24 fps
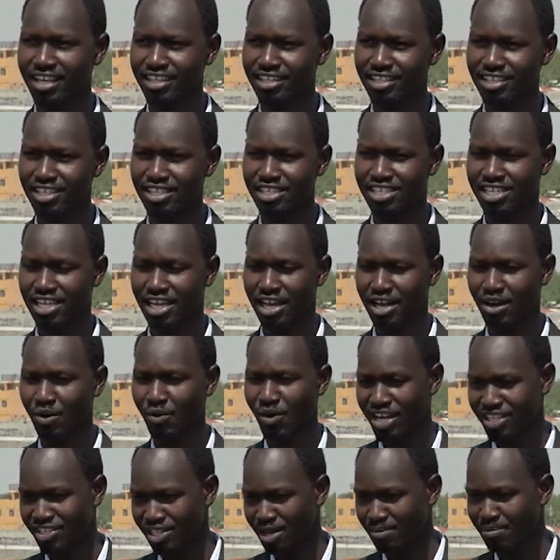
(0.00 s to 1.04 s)
This
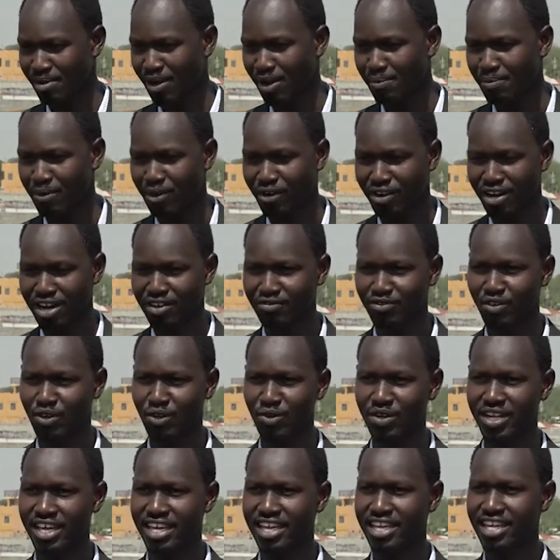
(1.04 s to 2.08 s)
winds up our program for
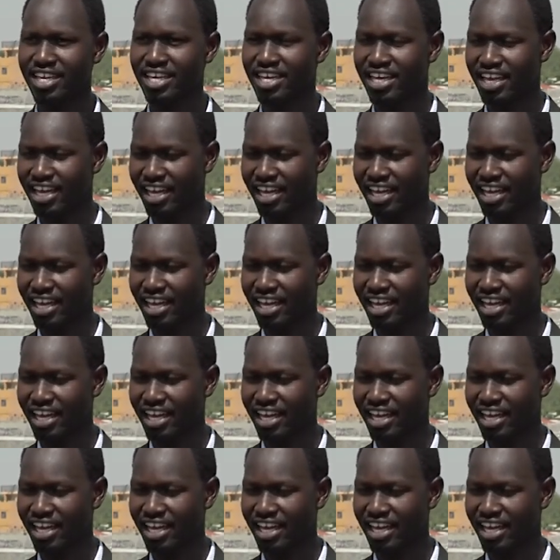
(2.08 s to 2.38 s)
today,